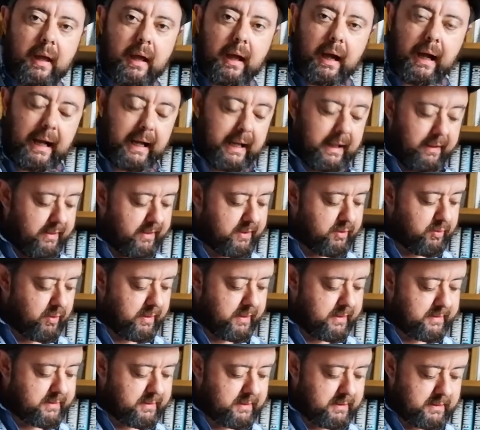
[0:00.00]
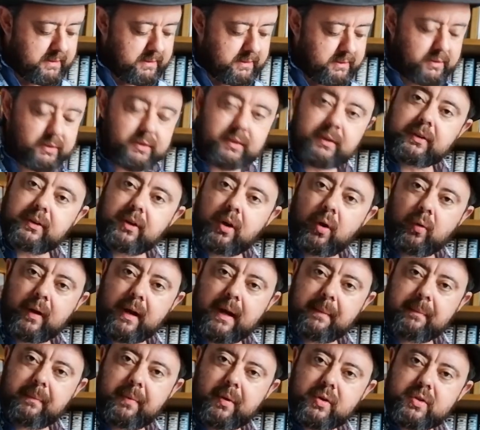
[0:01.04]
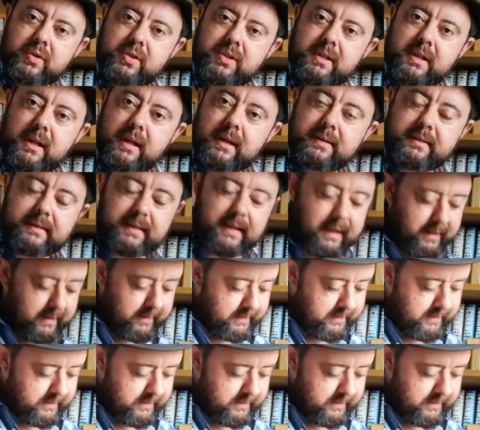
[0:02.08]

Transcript: This one is called Don't Get Pushed Aside.